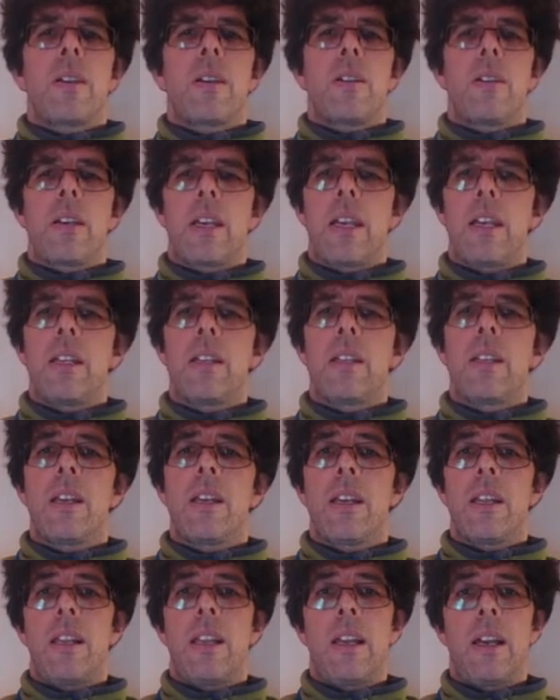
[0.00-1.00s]
Okay,
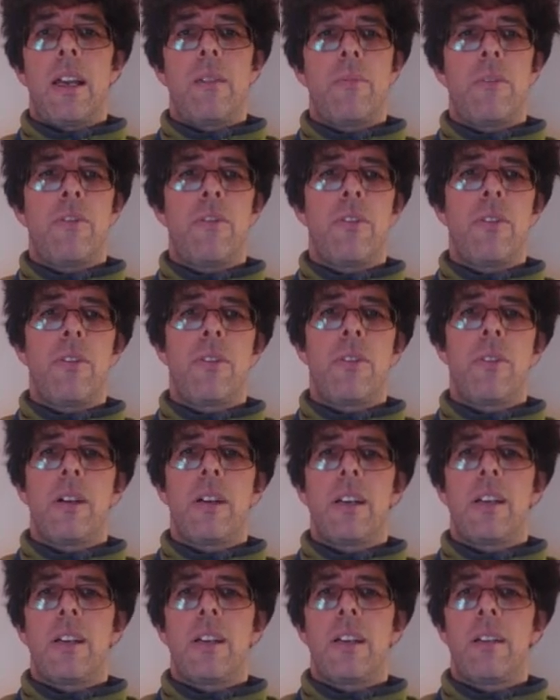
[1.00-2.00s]
like before,
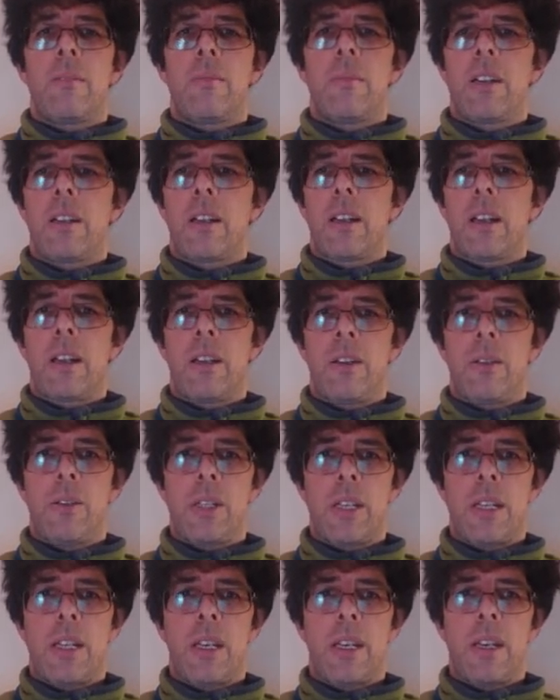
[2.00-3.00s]
I'm going to
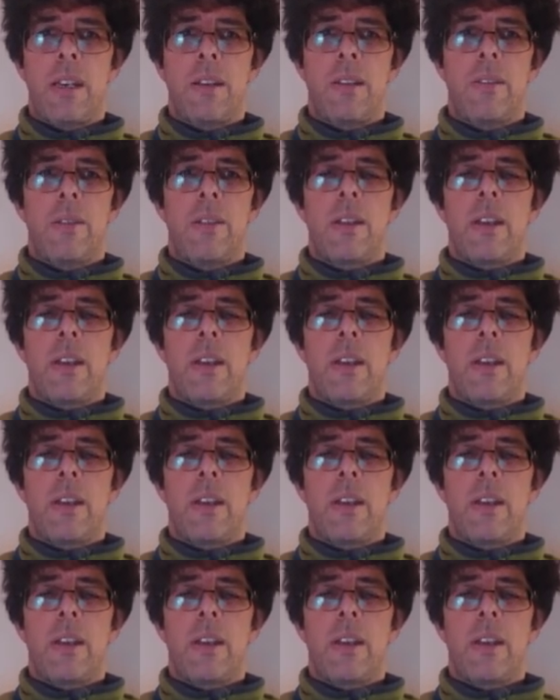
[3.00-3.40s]
close it here.